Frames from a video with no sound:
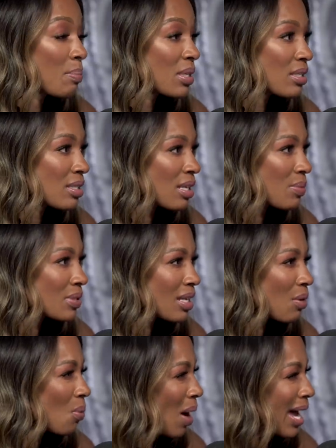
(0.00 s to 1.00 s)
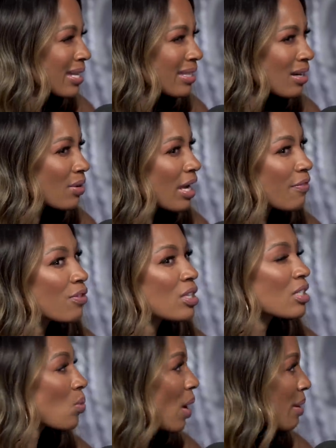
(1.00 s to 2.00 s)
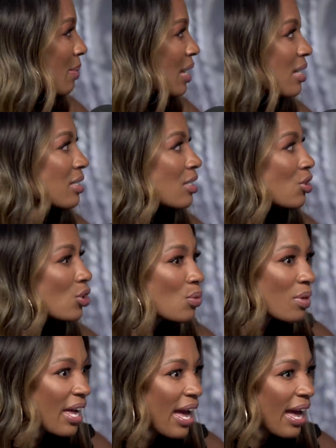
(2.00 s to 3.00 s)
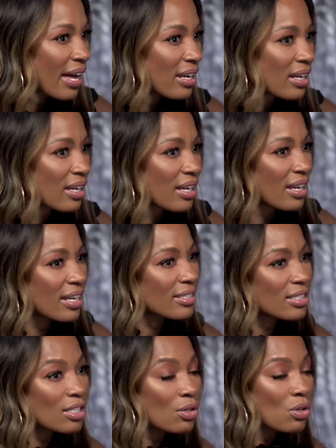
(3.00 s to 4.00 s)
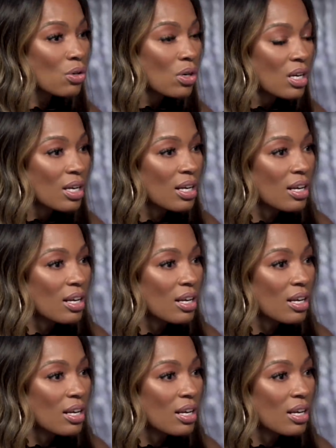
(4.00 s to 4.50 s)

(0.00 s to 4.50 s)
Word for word: my business. I was like, why is that okay why, for this white man me? to right. do that and still